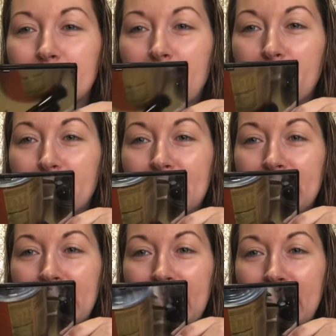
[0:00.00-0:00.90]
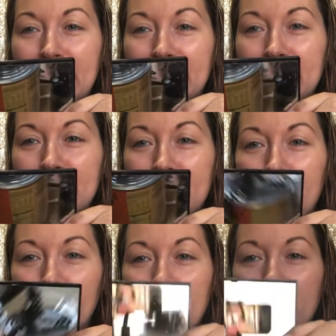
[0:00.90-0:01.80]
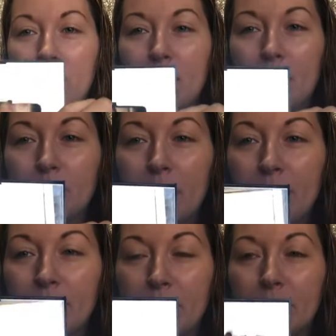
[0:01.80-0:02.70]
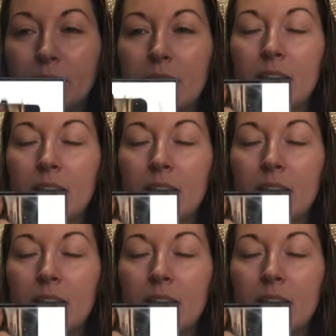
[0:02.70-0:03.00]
bean can that's holding up my phone.